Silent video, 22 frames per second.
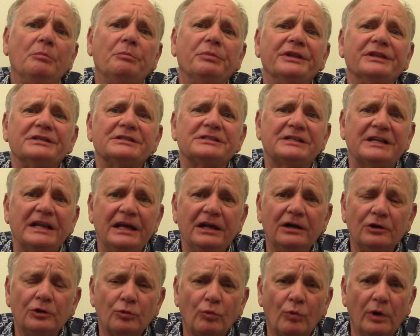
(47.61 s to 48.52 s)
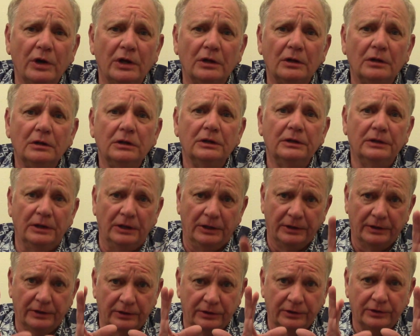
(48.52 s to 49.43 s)
But the standard will
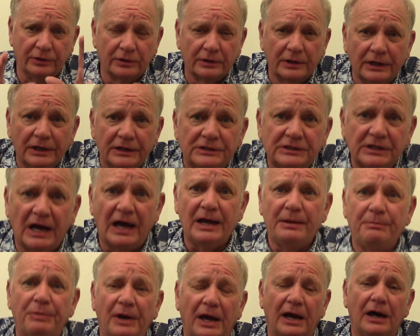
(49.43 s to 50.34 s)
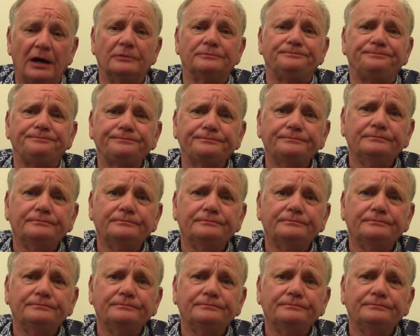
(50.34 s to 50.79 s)
that you're going to type out,